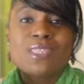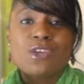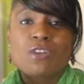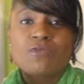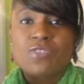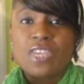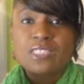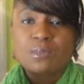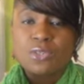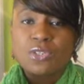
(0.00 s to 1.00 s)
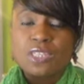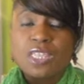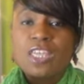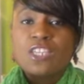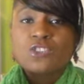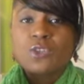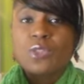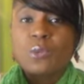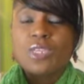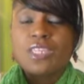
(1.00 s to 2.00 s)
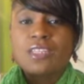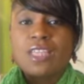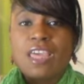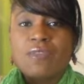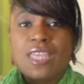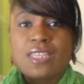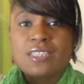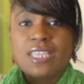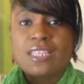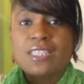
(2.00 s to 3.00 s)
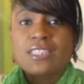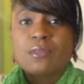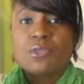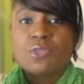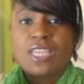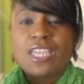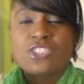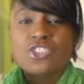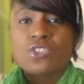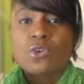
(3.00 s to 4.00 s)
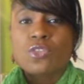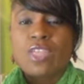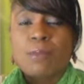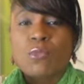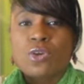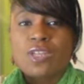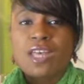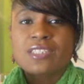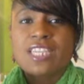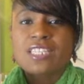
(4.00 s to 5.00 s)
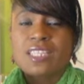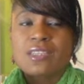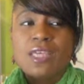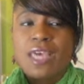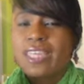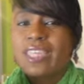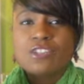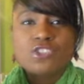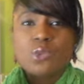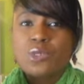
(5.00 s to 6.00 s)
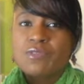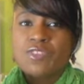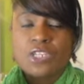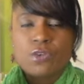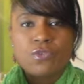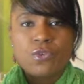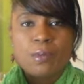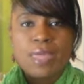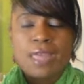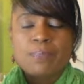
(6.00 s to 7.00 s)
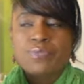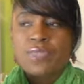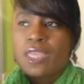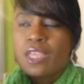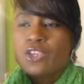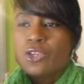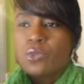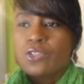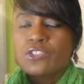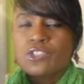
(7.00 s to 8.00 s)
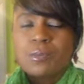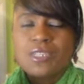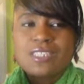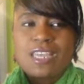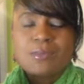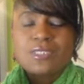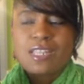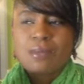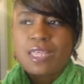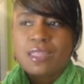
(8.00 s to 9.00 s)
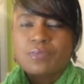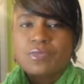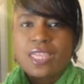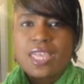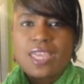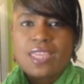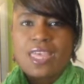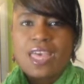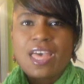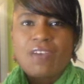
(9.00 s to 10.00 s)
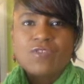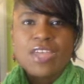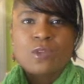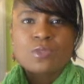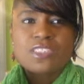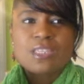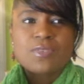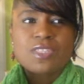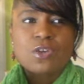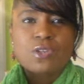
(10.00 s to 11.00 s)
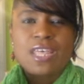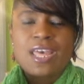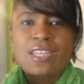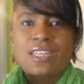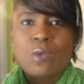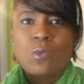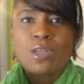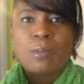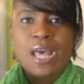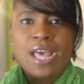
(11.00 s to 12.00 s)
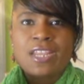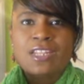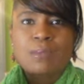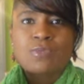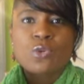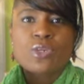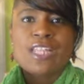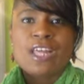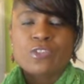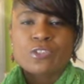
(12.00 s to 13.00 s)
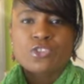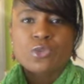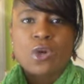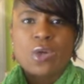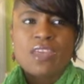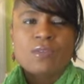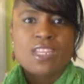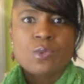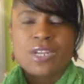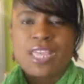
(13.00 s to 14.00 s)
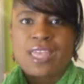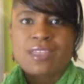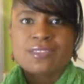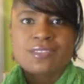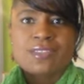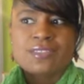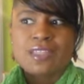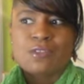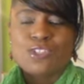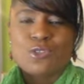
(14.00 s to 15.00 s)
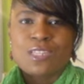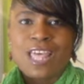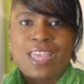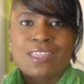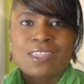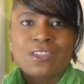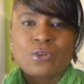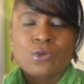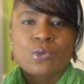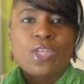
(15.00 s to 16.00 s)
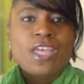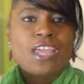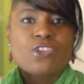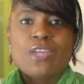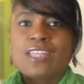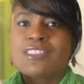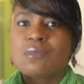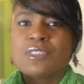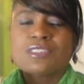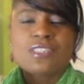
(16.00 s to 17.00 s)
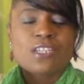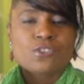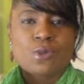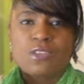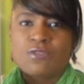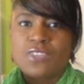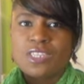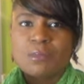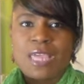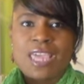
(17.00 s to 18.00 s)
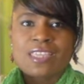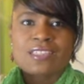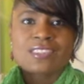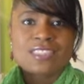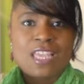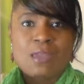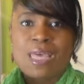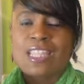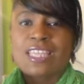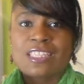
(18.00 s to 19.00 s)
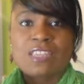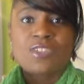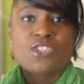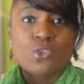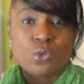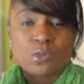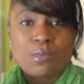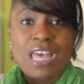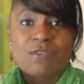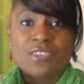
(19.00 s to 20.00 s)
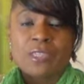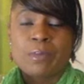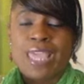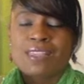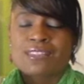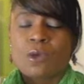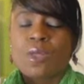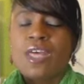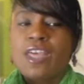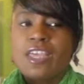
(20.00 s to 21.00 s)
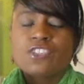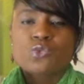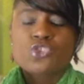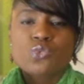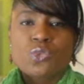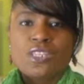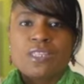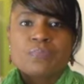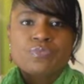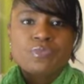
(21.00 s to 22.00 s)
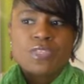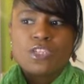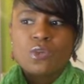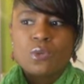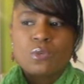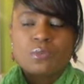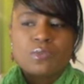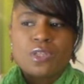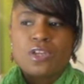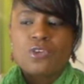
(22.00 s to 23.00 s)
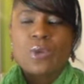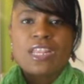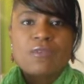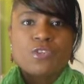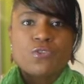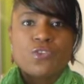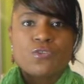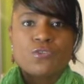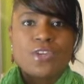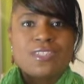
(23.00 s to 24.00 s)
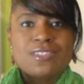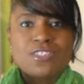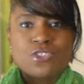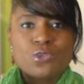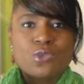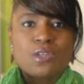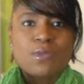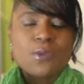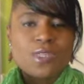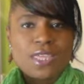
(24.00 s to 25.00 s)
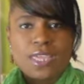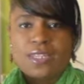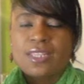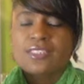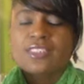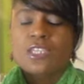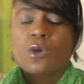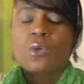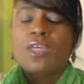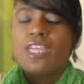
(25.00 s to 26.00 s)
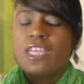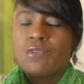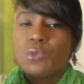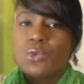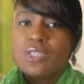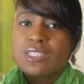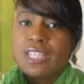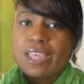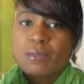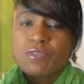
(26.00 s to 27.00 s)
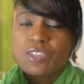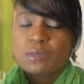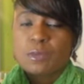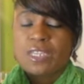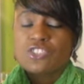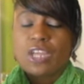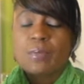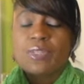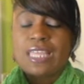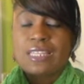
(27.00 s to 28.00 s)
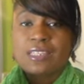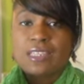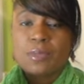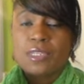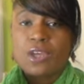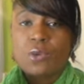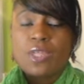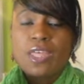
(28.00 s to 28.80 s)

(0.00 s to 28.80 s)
me on Facebook so that we can have that daily communication or that more contact that I can't do in a video format. There's so many times that I'm like, hey, I found something online and I want to buy it and I'm throwing it out there to you all. Anyone has this? Do you like it? And you guys give me such great feedback, and the same. I like giving you my feedback. So it's just really, a great avenue for friends to communicate. And so if you would like my Facebook page, and I'll put that link below.